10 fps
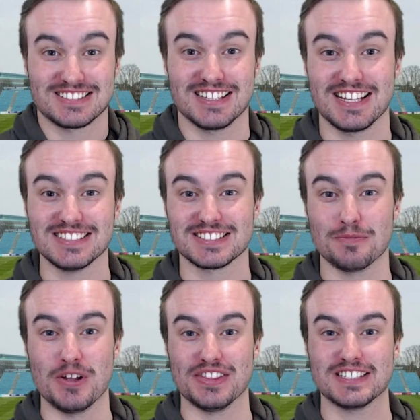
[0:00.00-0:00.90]
that Leinster
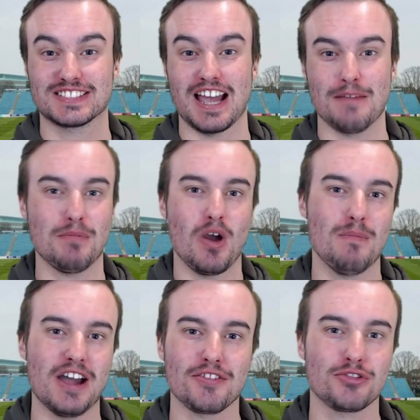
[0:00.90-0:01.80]
win this game by
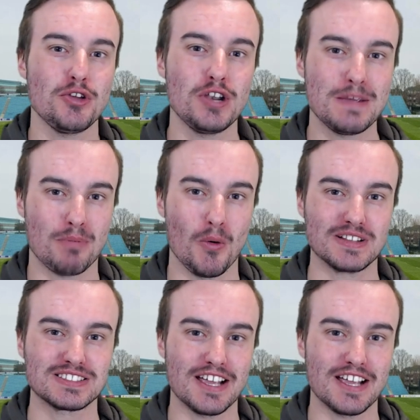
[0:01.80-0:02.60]
about 30 points.